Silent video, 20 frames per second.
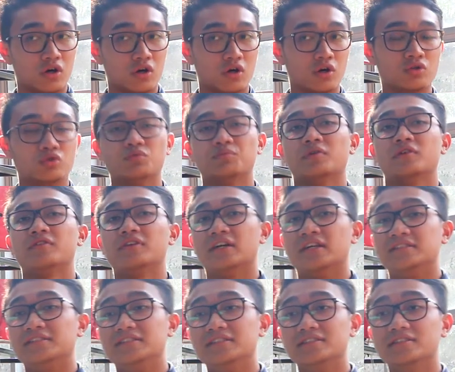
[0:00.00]
or to
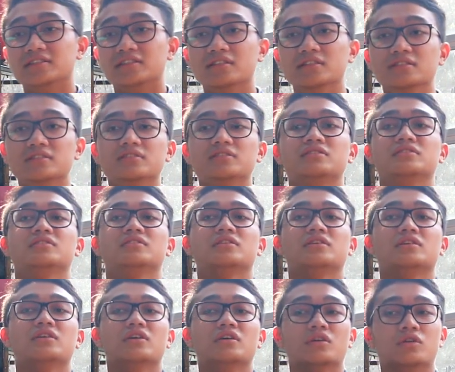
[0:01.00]
provide assistance
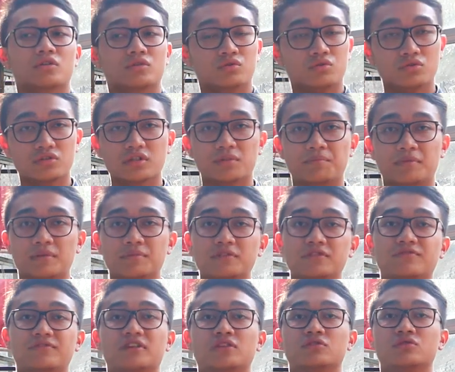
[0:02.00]
to the
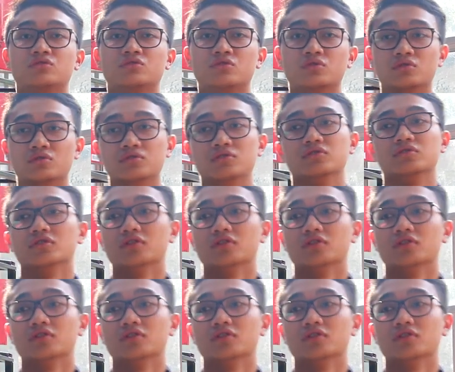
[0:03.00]
primary flight controls.